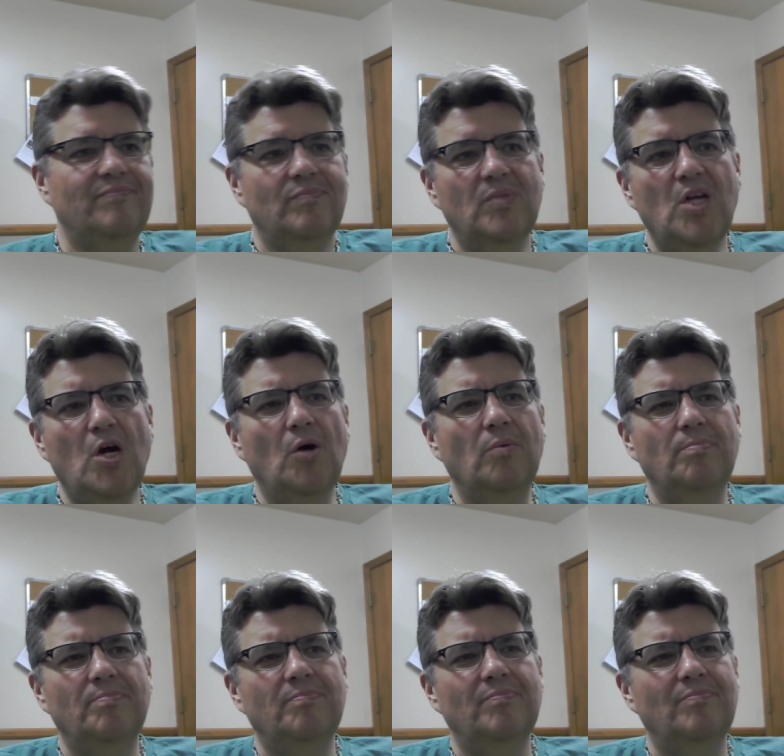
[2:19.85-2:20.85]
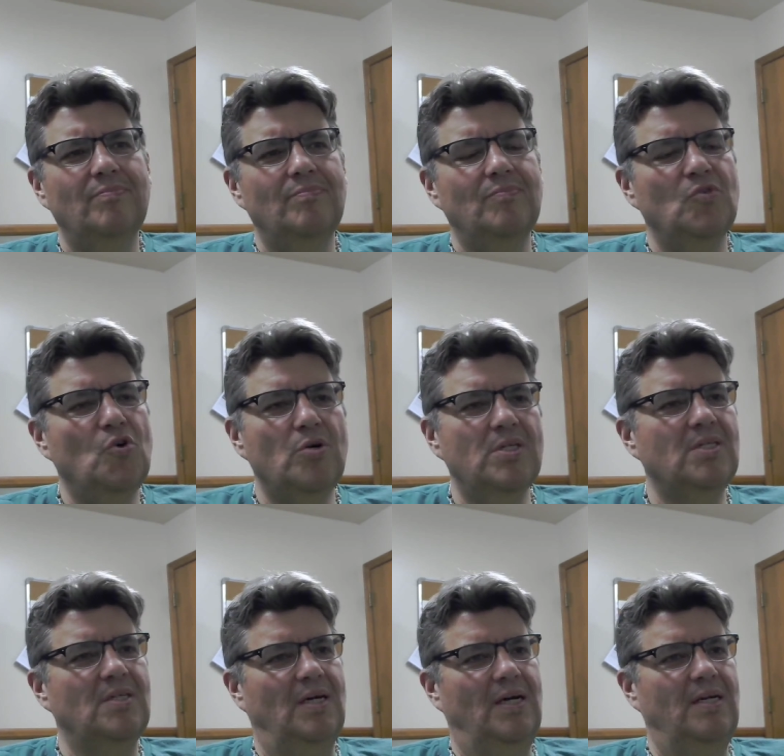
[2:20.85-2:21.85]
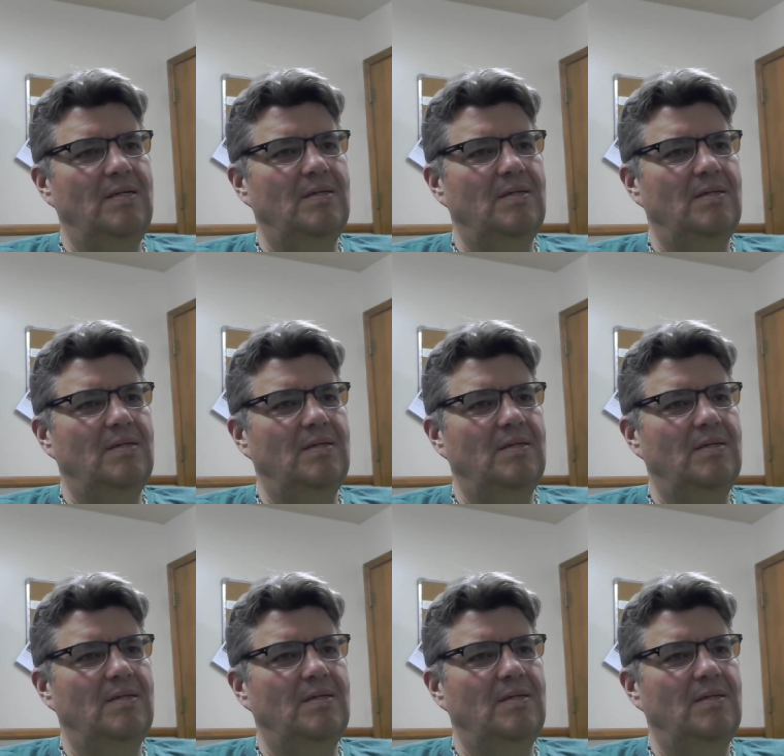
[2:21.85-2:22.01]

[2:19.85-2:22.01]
No, of course not.